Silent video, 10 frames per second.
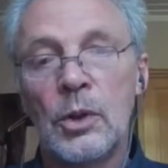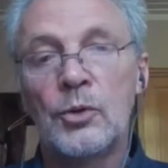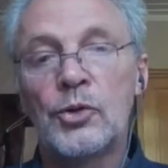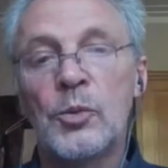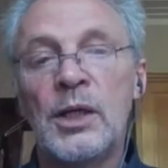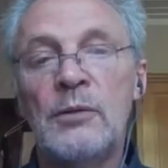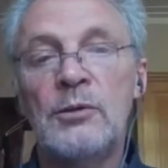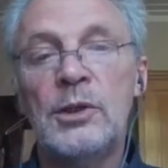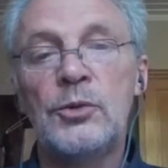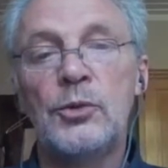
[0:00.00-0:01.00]
So we have
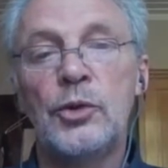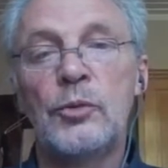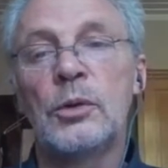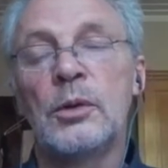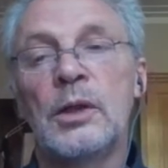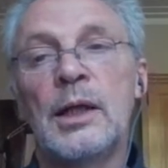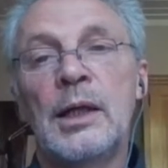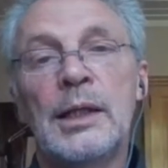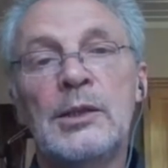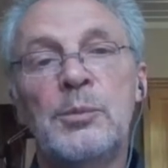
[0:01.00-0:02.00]
this dual
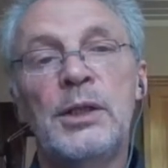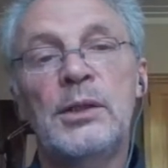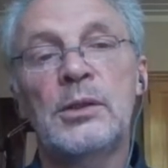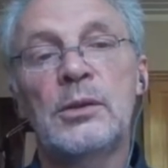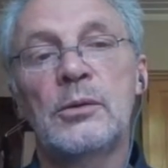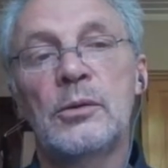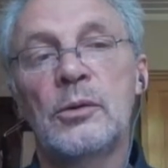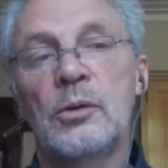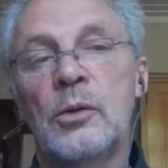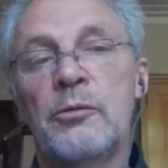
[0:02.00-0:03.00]
aspect
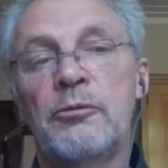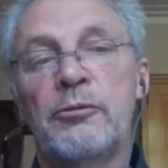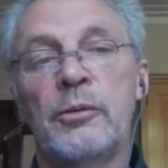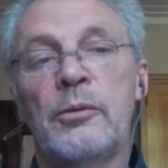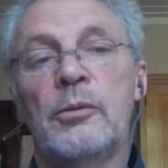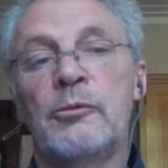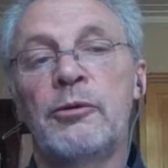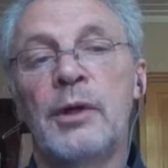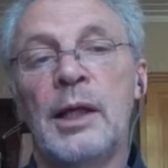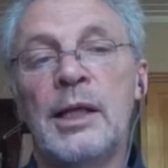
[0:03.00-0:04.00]
of
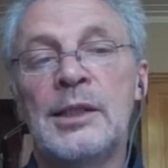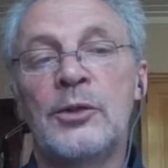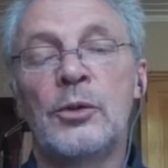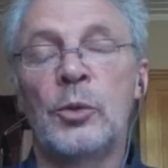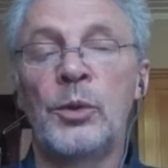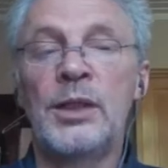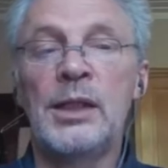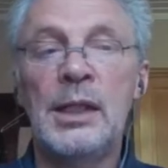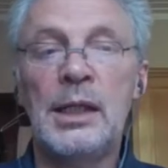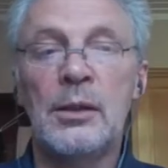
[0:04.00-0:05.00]
flies that are already
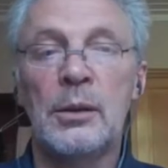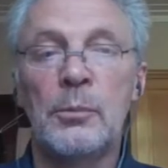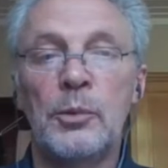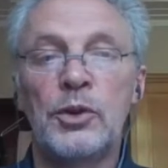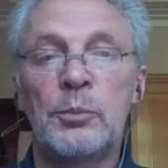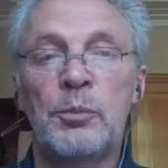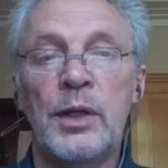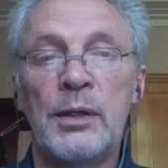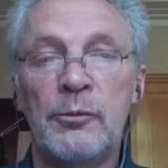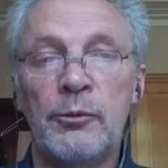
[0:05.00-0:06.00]
here, but
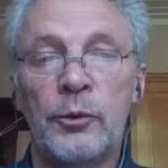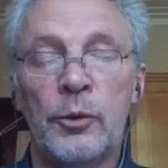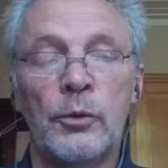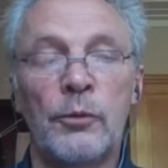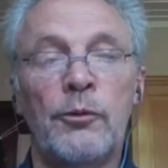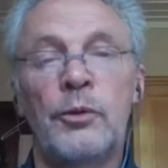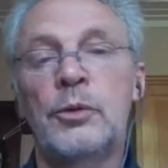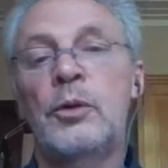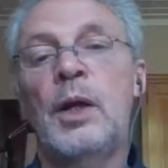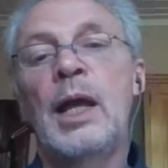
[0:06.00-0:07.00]
spreading
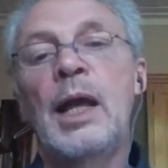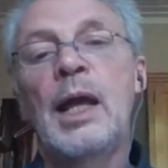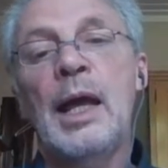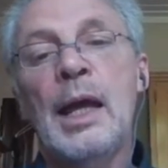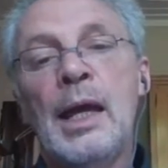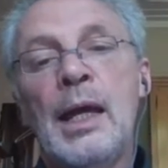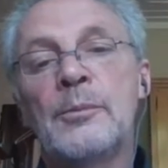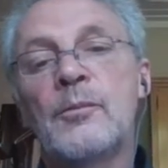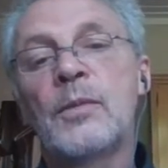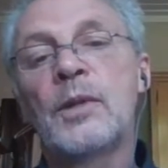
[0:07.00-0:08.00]
further,
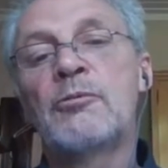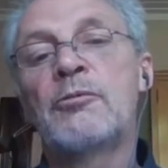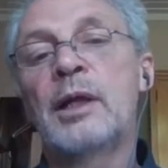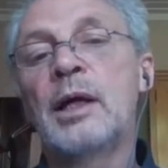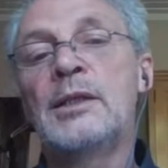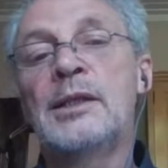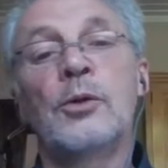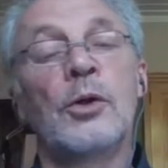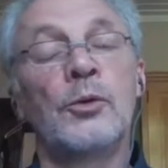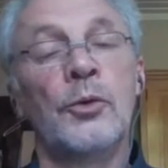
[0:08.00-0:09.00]
and flies
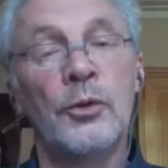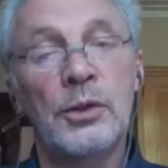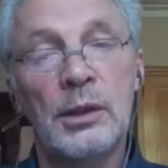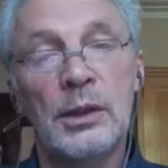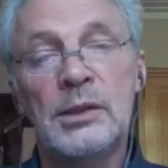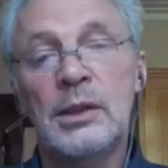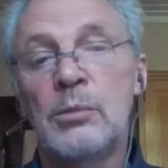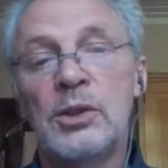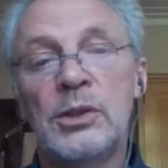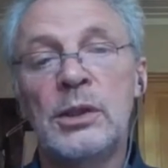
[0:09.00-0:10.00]
that are not
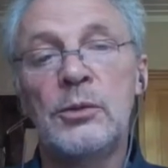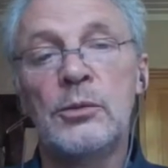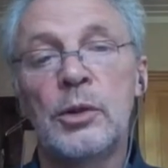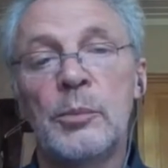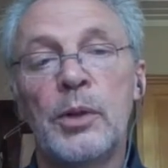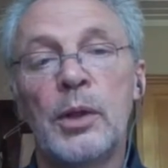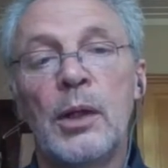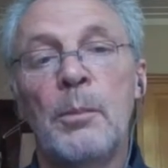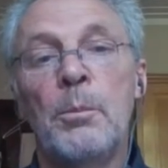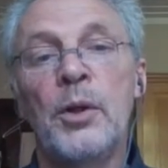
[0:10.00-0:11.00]
established in Europe,
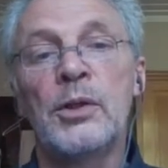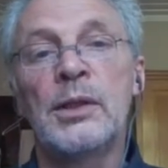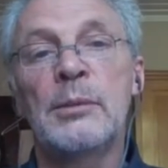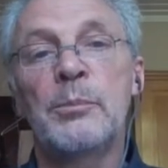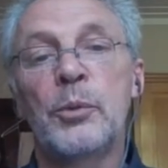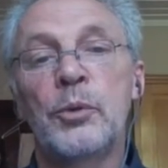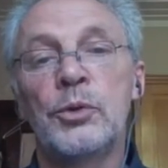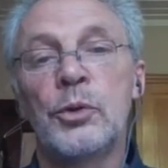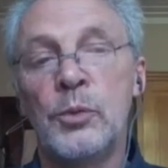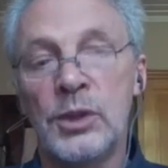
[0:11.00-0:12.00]
but that
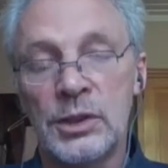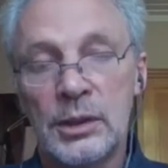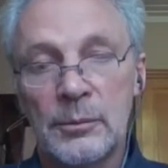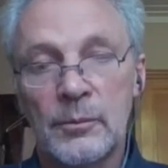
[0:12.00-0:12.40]
pose a risk.